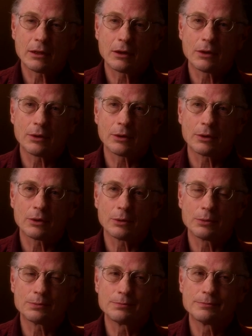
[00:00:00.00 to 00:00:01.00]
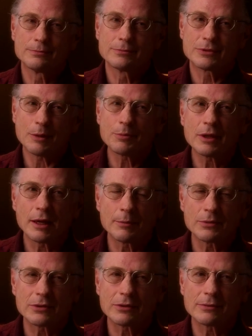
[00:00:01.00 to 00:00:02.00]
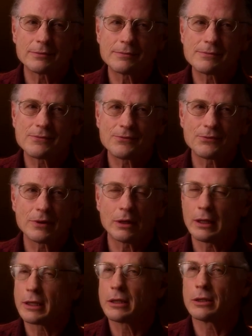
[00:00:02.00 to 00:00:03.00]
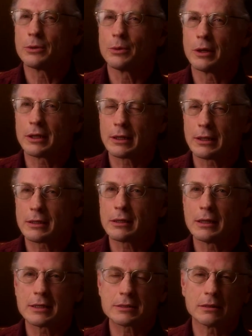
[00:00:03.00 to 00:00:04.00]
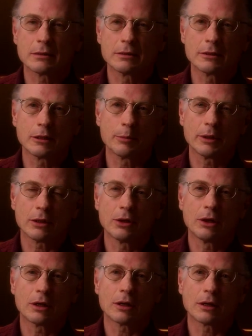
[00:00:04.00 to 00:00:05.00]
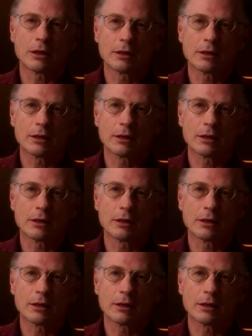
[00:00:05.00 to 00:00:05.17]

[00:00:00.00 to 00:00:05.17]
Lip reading: although you sometimes felt like you wanted it to last a little bit longer.